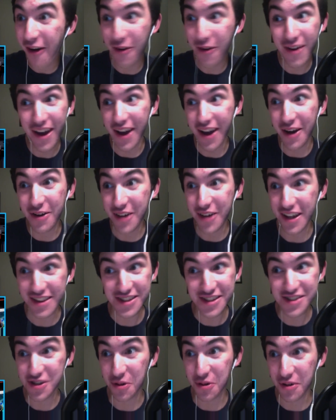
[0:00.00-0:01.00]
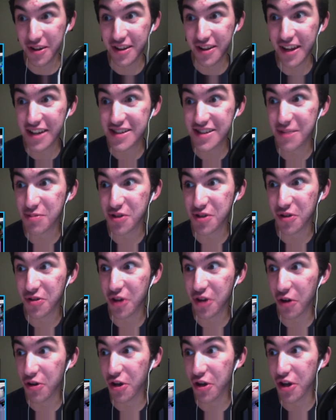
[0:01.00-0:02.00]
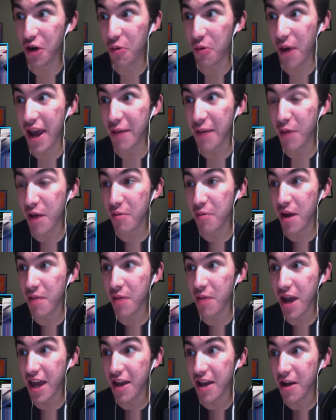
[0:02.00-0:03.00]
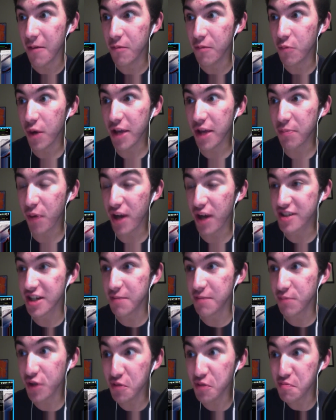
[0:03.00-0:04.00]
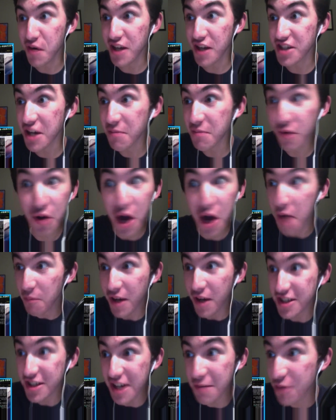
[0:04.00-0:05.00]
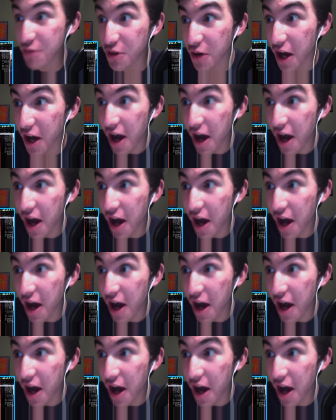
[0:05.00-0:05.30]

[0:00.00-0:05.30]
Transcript: okay, okay, this is going to the next episode. Yo, yo, yo, wait, wait, wait, wait, wait, Project Blue, Project Blue, Project Blue.